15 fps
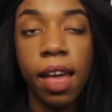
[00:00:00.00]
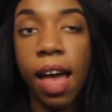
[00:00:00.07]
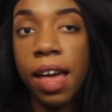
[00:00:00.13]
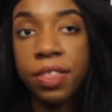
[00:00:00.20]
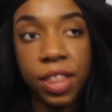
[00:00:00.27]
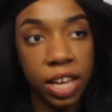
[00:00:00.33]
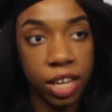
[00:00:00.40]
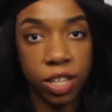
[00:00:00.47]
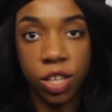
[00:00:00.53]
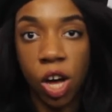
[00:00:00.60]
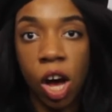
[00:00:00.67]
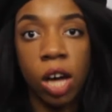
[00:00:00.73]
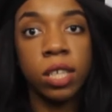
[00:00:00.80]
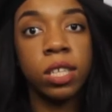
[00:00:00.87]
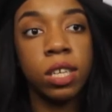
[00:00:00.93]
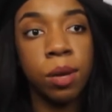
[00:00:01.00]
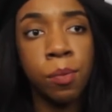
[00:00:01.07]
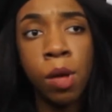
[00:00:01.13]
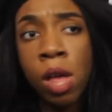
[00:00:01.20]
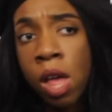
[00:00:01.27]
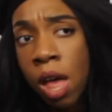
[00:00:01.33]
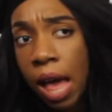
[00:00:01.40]
I think it's awesome.
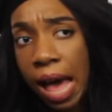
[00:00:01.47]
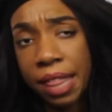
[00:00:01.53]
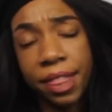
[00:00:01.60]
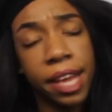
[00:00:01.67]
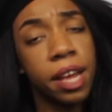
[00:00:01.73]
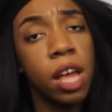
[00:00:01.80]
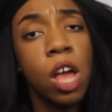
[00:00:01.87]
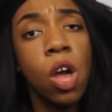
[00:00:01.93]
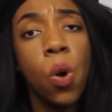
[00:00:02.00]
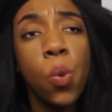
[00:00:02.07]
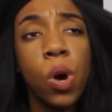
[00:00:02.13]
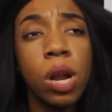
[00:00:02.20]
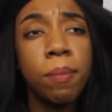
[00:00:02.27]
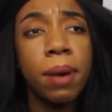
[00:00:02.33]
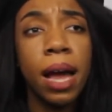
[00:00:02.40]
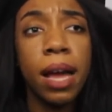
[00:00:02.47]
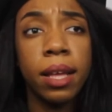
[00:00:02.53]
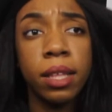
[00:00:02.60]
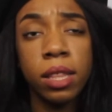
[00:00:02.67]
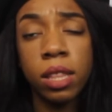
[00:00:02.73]
I think one of my,